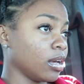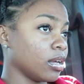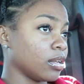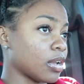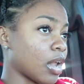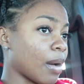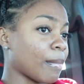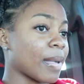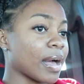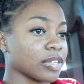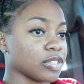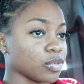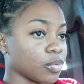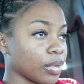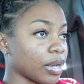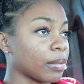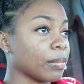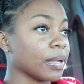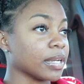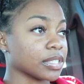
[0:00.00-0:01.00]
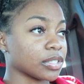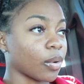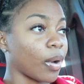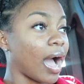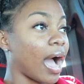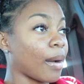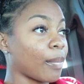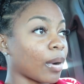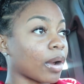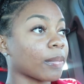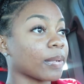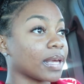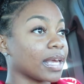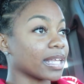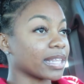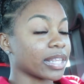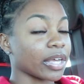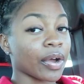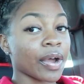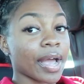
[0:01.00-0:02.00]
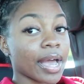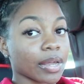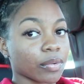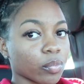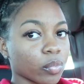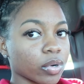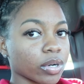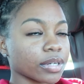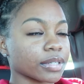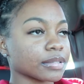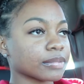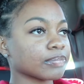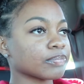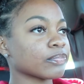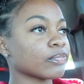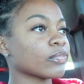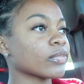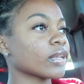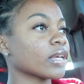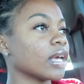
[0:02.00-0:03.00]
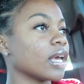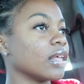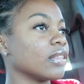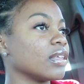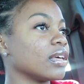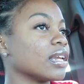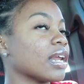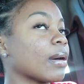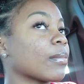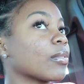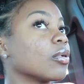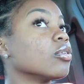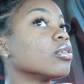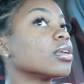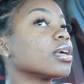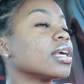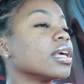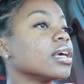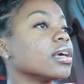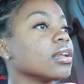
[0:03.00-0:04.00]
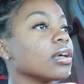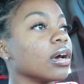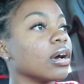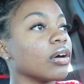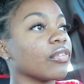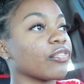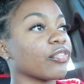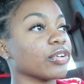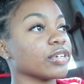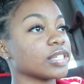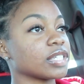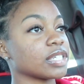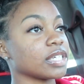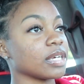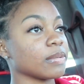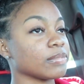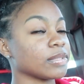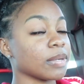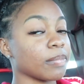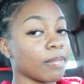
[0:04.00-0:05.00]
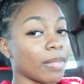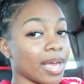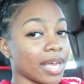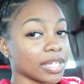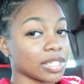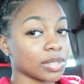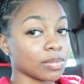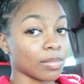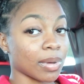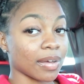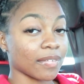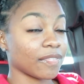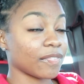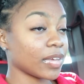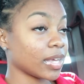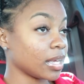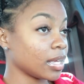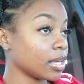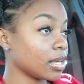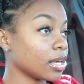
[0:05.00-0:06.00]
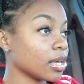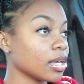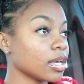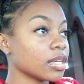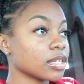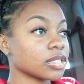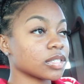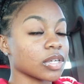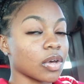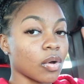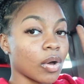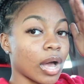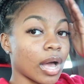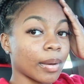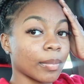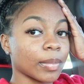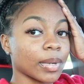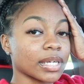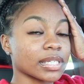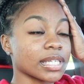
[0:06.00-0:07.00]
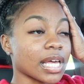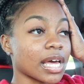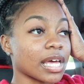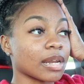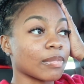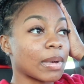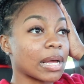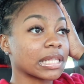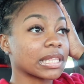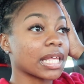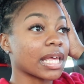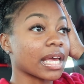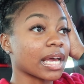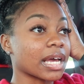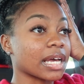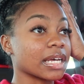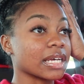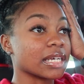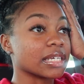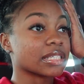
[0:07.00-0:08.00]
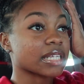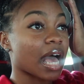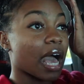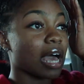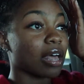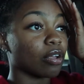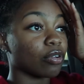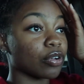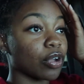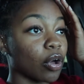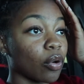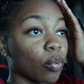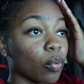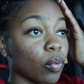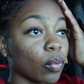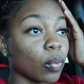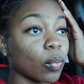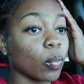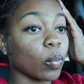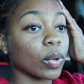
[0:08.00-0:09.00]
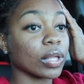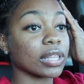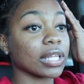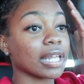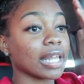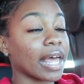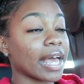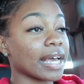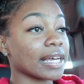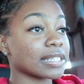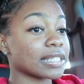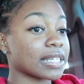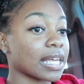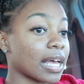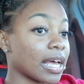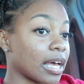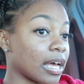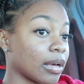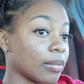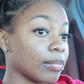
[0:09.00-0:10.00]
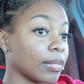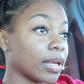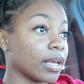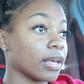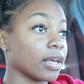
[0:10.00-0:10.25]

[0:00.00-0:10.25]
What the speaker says: No, I'm about 20 minutes away. I'll probably get there at 1. And then I'm going to get a French tip to match my feet. So I'm excited about that because I don't know when the last time